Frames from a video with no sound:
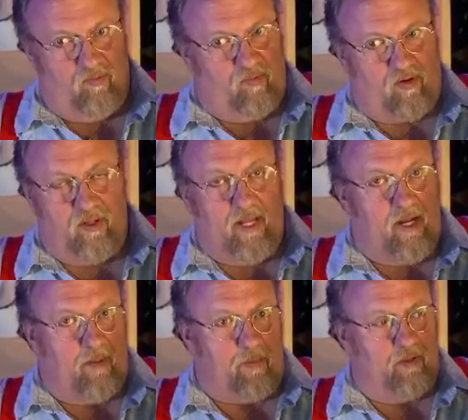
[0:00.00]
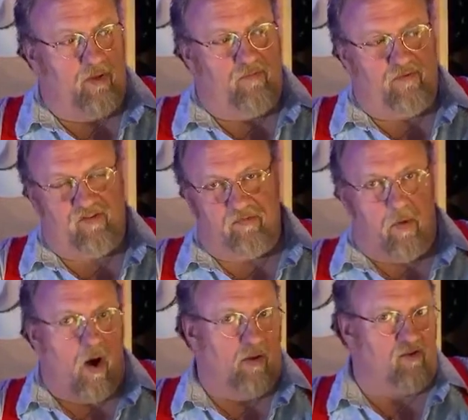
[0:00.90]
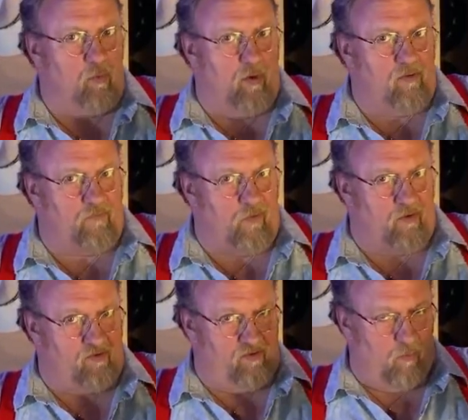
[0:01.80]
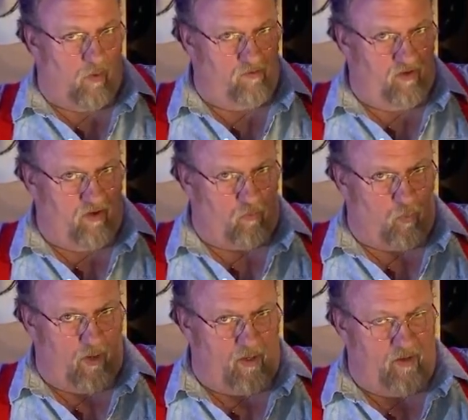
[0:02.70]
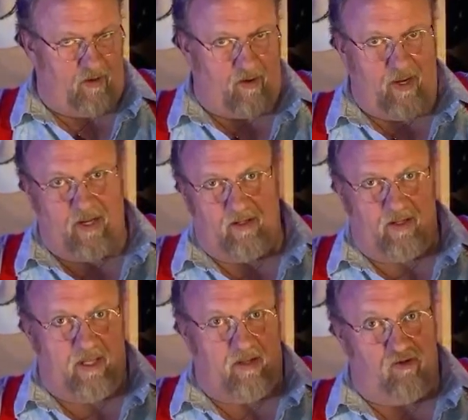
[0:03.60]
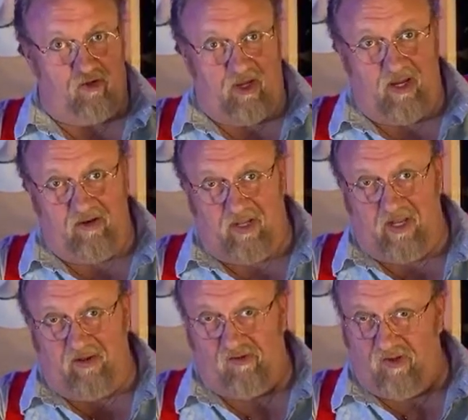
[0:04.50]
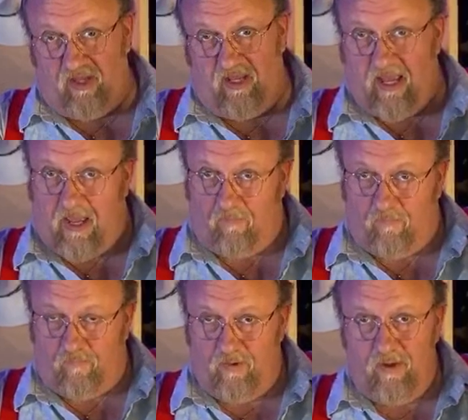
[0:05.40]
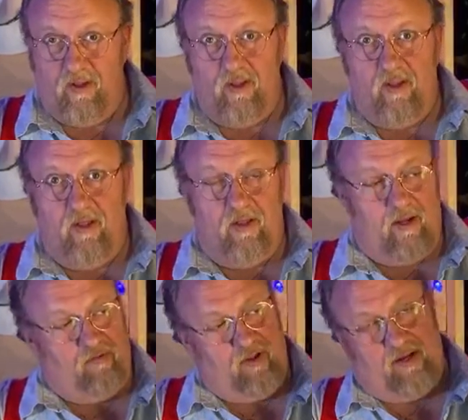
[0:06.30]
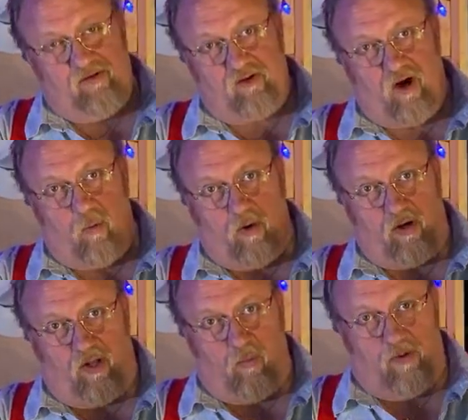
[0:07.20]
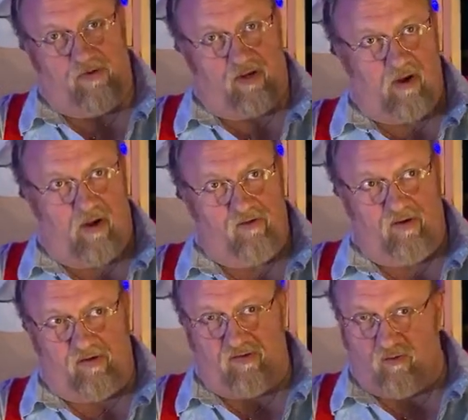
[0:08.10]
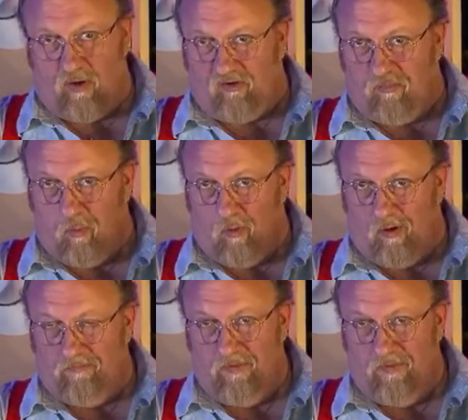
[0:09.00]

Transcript: clean up on the smallest ones first, the ones that you're right under your hand in the key of G, D, C, F, and then start working on the ones that cause you to stretch more,